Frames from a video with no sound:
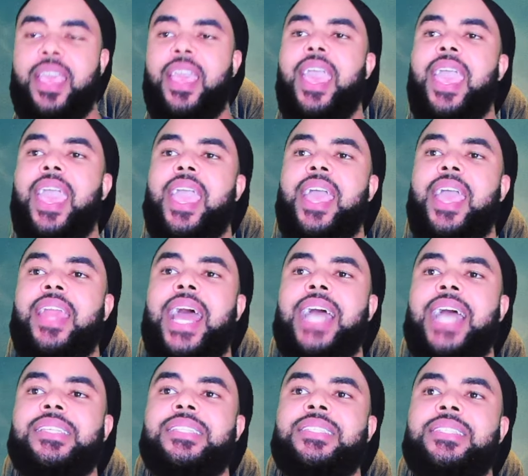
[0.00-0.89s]
And
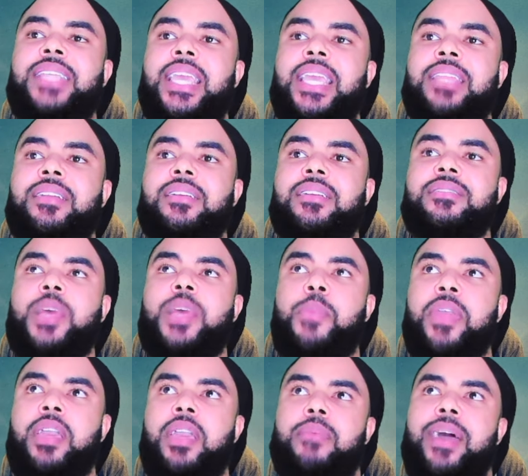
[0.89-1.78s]
I just think there's
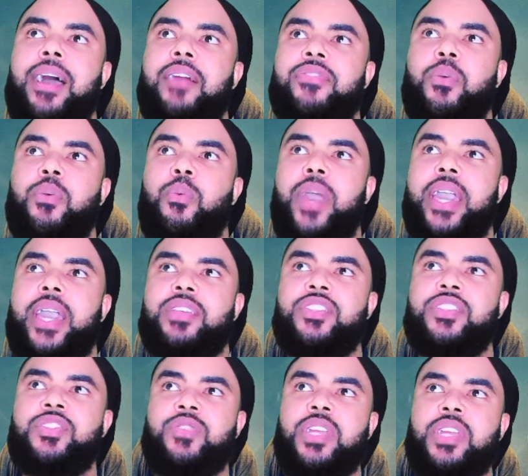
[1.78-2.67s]
something about the way
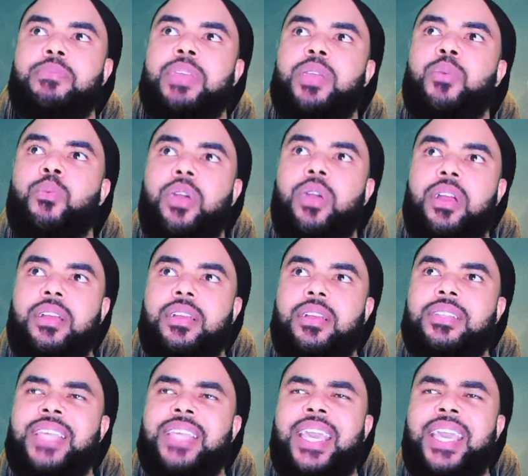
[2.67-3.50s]
streaming works.